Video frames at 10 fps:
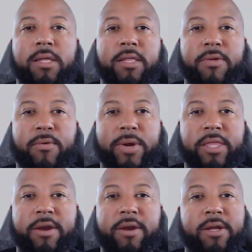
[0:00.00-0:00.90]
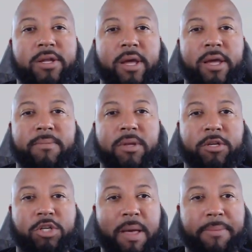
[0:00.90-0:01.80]
the right there, um, it
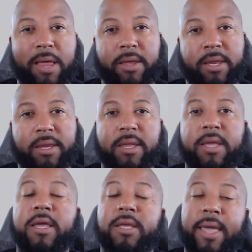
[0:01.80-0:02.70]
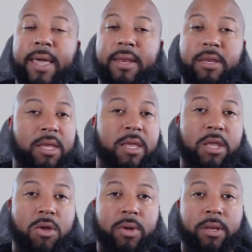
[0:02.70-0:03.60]
should pop out again, and you can get
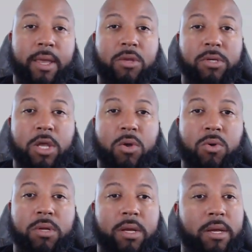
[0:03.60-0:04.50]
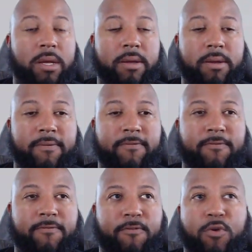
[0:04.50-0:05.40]
going and use the code uh,
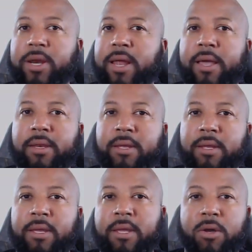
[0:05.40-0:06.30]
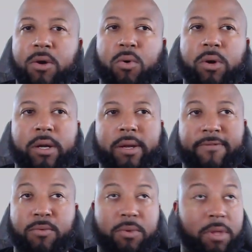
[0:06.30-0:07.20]
49, or if
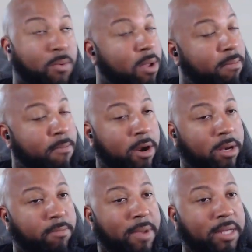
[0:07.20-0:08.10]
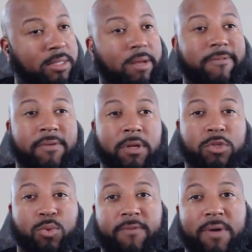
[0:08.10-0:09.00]
you really want marketing by itself,
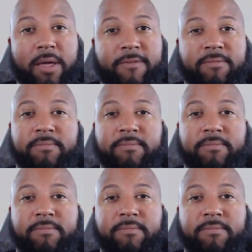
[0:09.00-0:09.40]
25.